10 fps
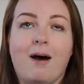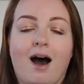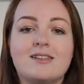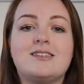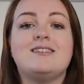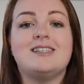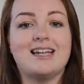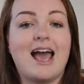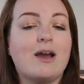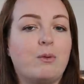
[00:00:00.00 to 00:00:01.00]
but
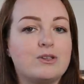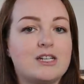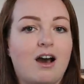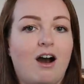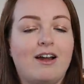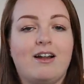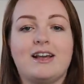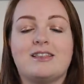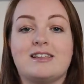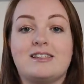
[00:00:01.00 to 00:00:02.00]
today I wanted to
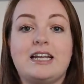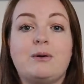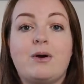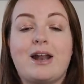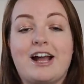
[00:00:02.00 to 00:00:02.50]
highlight that Cineworld